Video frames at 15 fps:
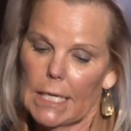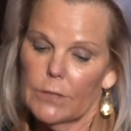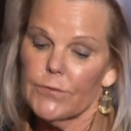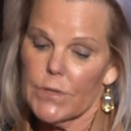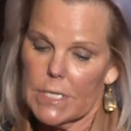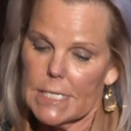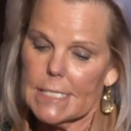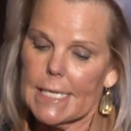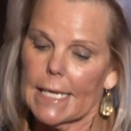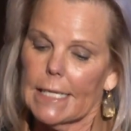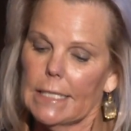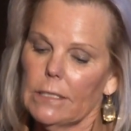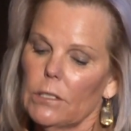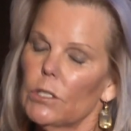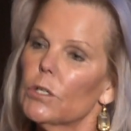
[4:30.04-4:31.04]
For the
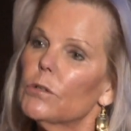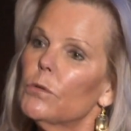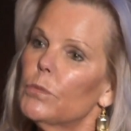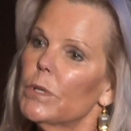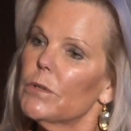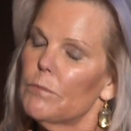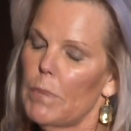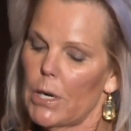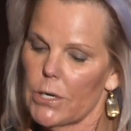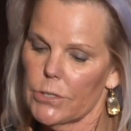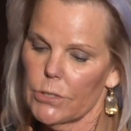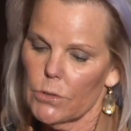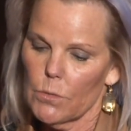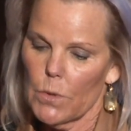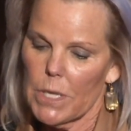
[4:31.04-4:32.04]
second year, we have
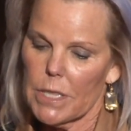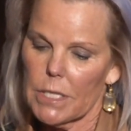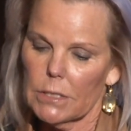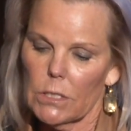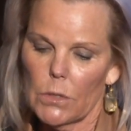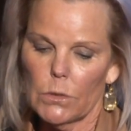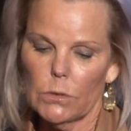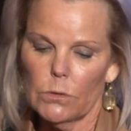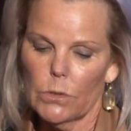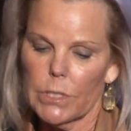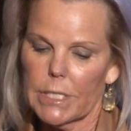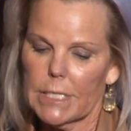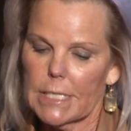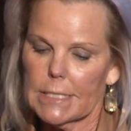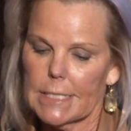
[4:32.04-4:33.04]
partnered with a local
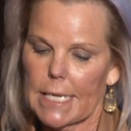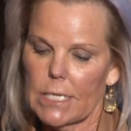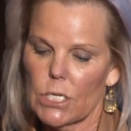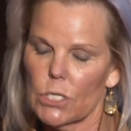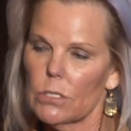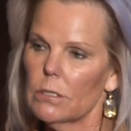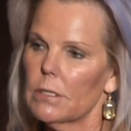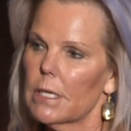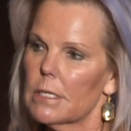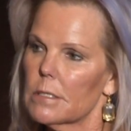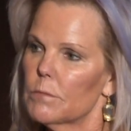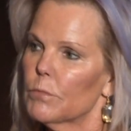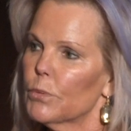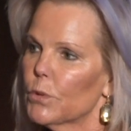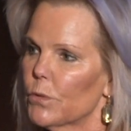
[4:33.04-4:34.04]
organization that is
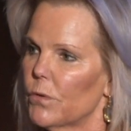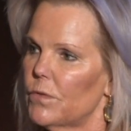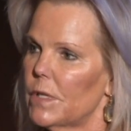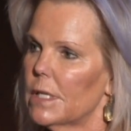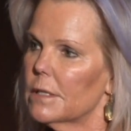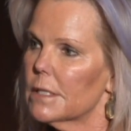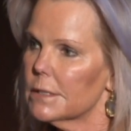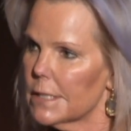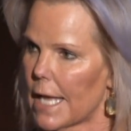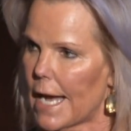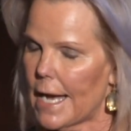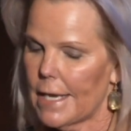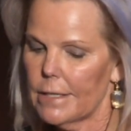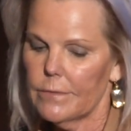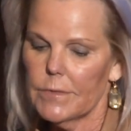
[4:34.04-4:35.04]
improving the
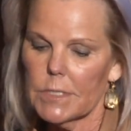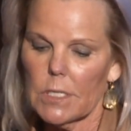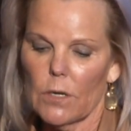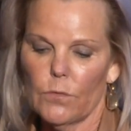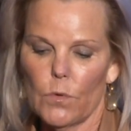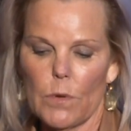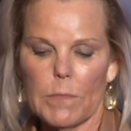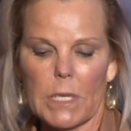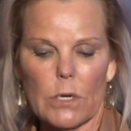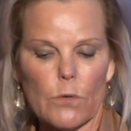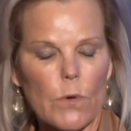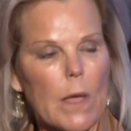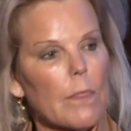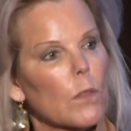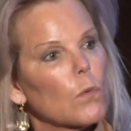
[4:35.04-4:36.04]
lives of women
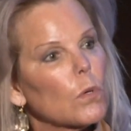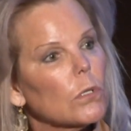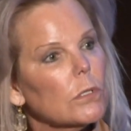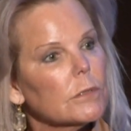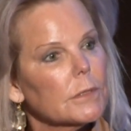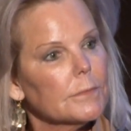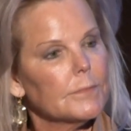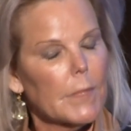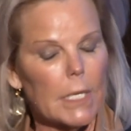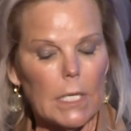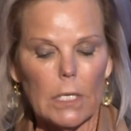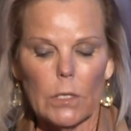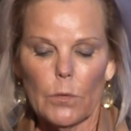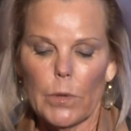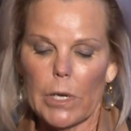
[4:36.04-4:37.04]
around the world.
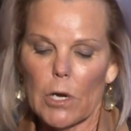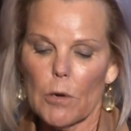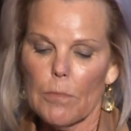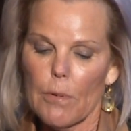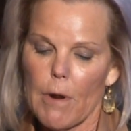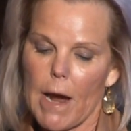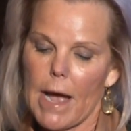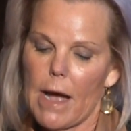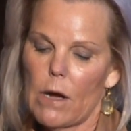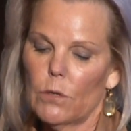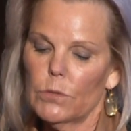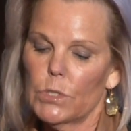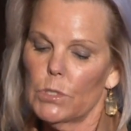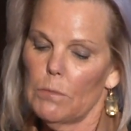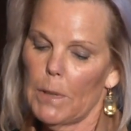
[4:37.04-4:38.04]
We are
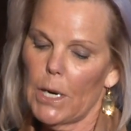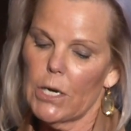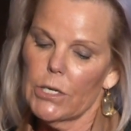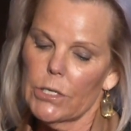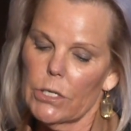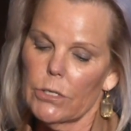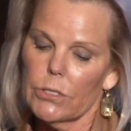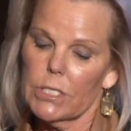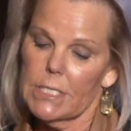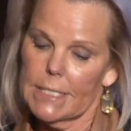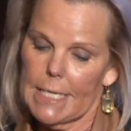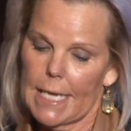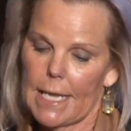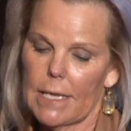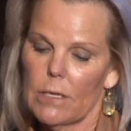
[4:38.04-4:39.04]
proud to partner
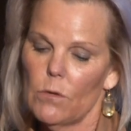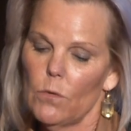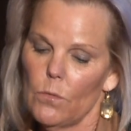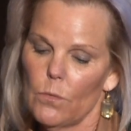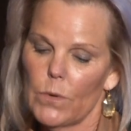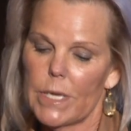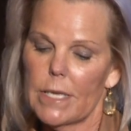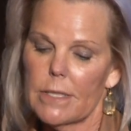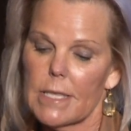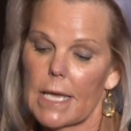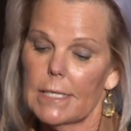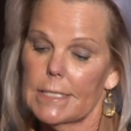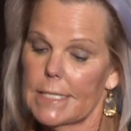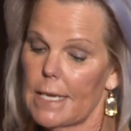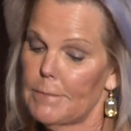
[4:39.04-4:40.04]
today with
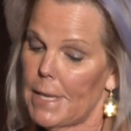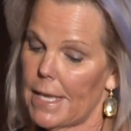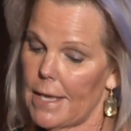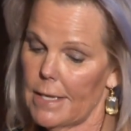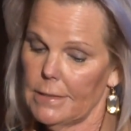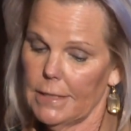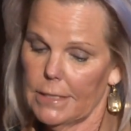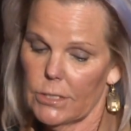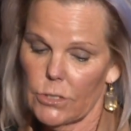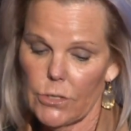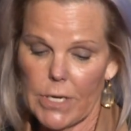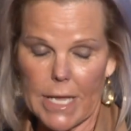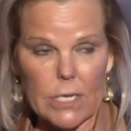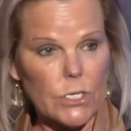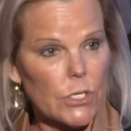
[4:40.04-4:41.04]
Zaman
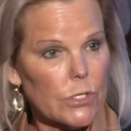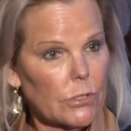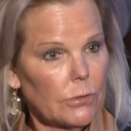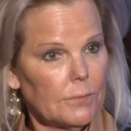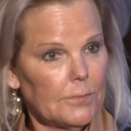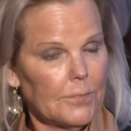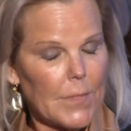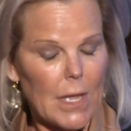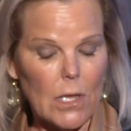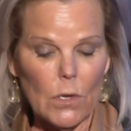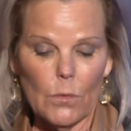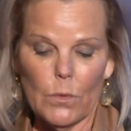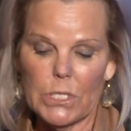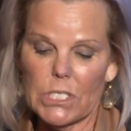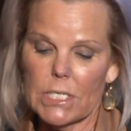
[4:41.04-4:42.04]
International,
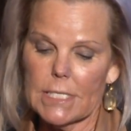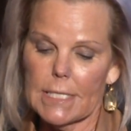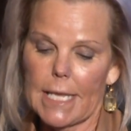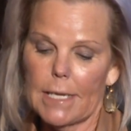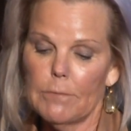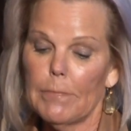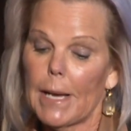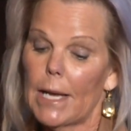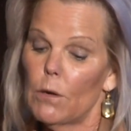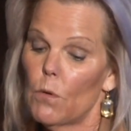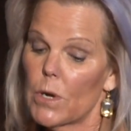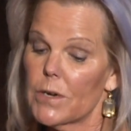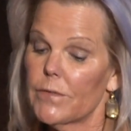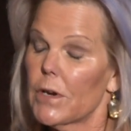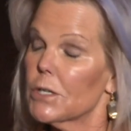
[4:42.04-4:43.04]
which is led by
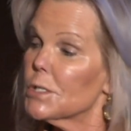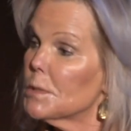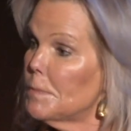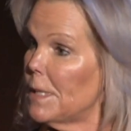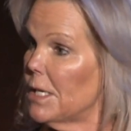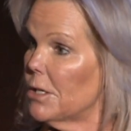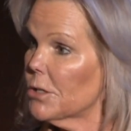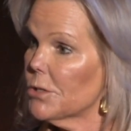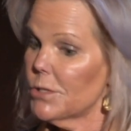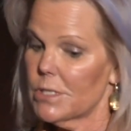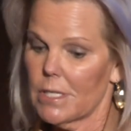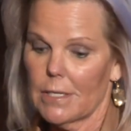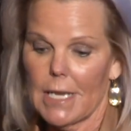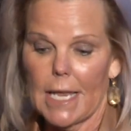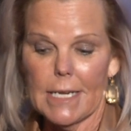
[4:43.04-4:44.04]
one of our
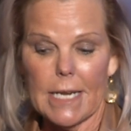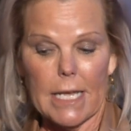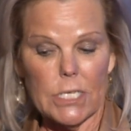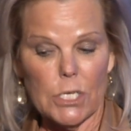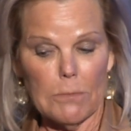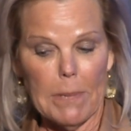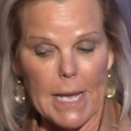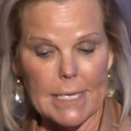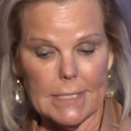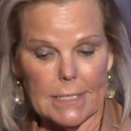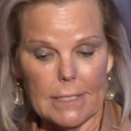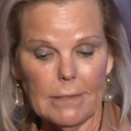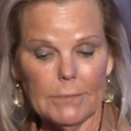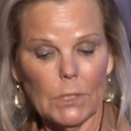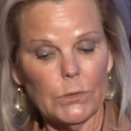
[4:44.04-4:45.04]
speakers, Naija
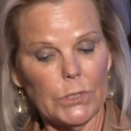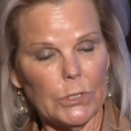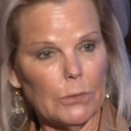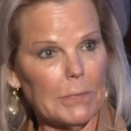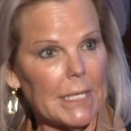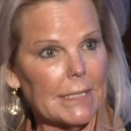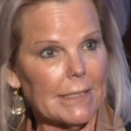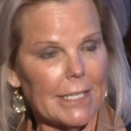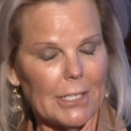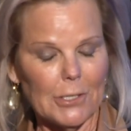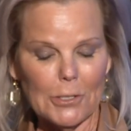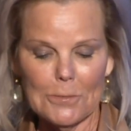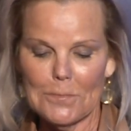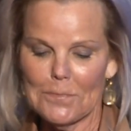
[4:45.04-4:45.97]
Bazi, who you'll meet later.